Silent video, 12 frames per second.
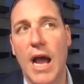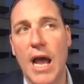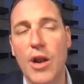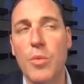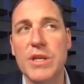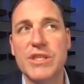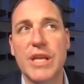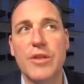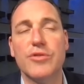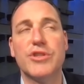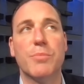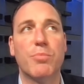I don't want to say
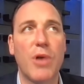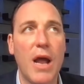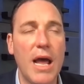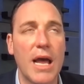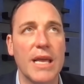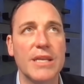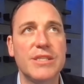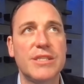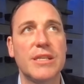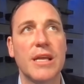they're surprised.